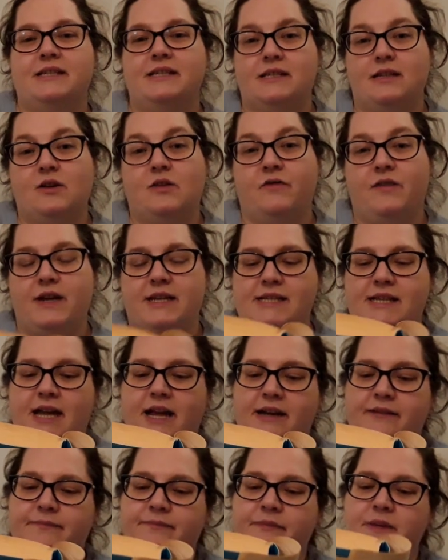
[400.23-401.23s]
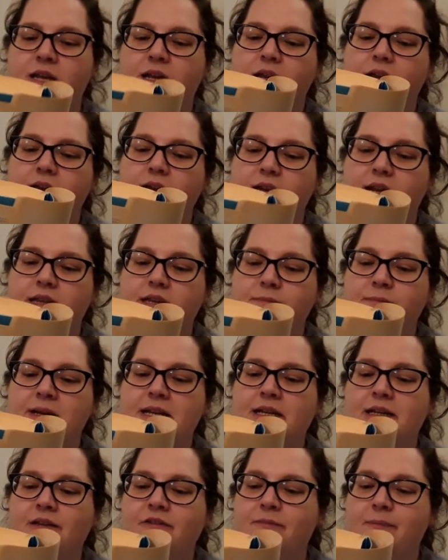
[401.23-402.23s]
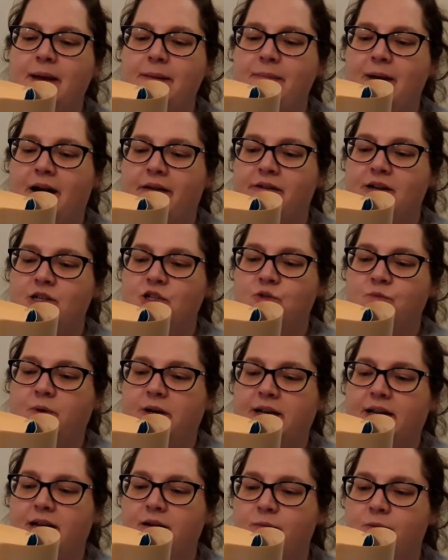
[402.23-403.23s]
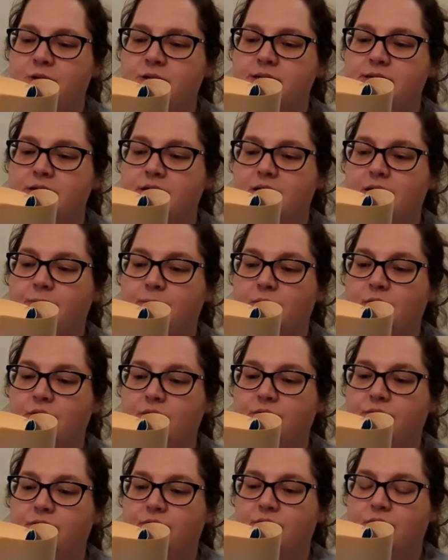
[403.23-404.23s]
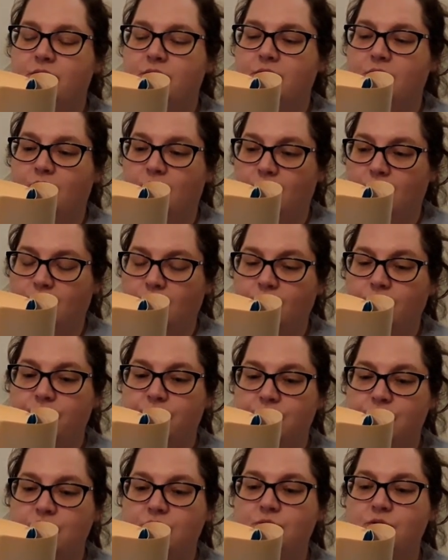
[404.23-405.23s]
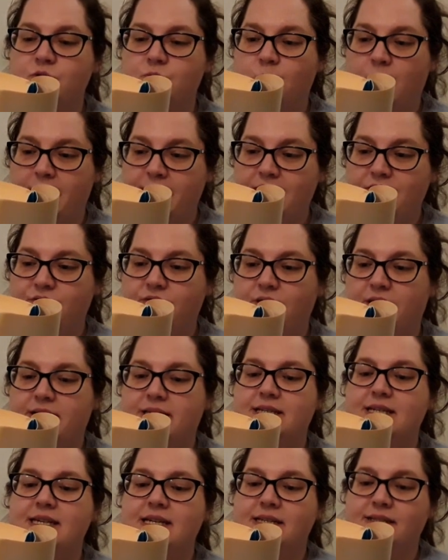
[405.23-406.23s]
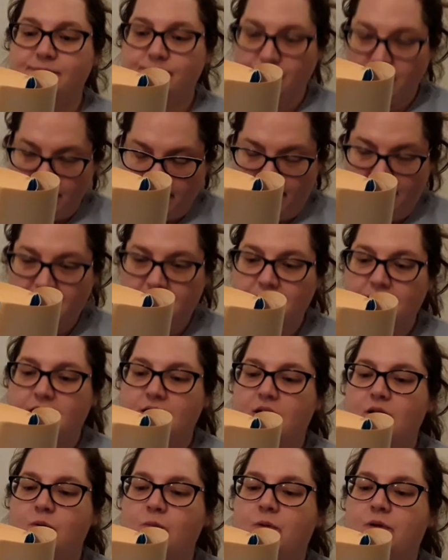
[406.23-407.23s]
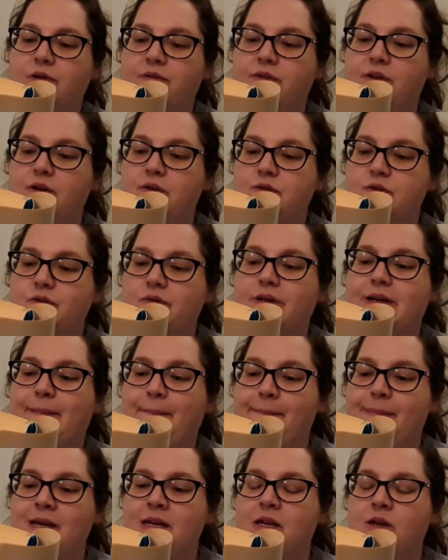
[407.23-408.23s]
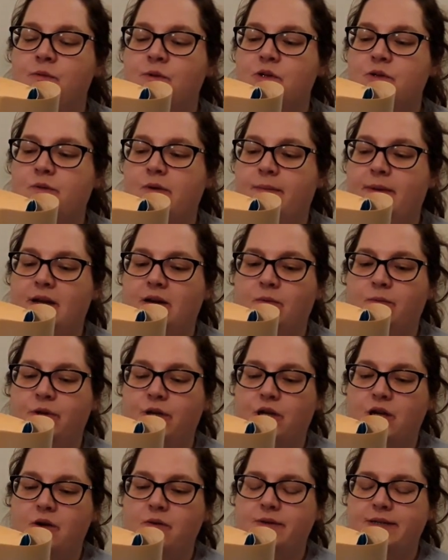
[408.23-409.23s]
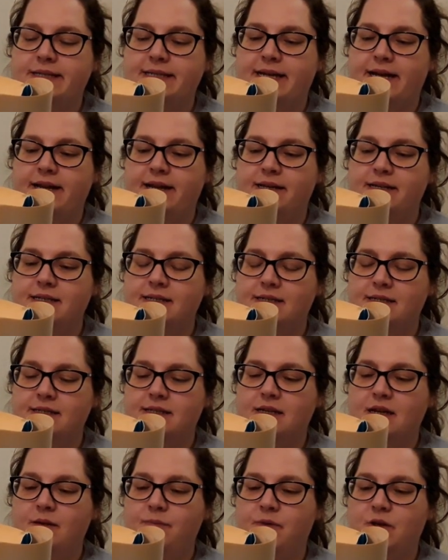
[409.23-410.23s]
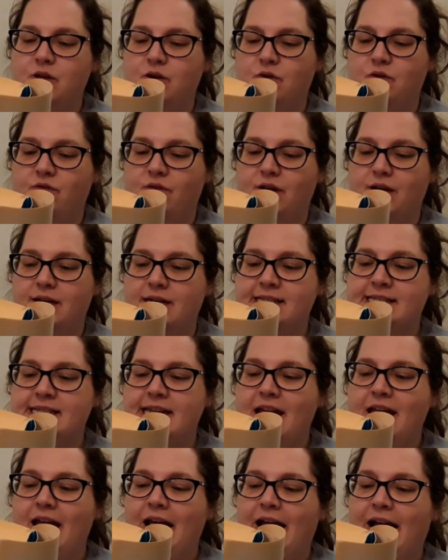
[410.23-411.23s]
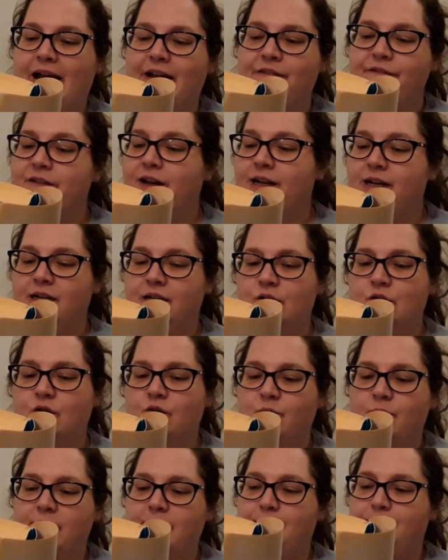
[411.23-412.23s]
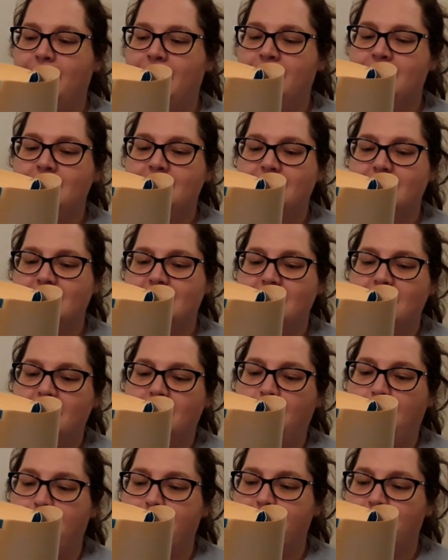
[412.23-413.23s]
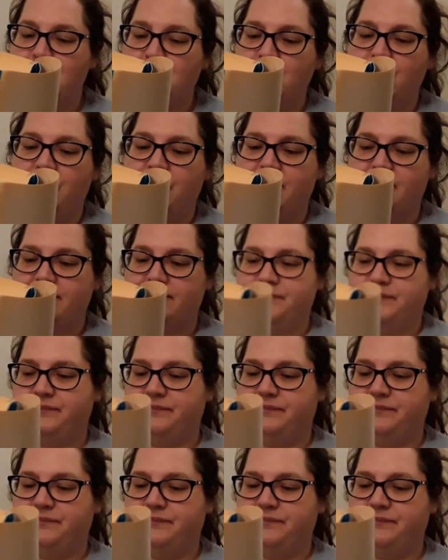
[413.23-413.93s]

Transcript: this is a good first line. In the middle of my marriage, when I was above all Hugh's wife and Dee's mother, one of those unambiguous women with no desire to disturb the universe, I fell in love with a Benedictine monk.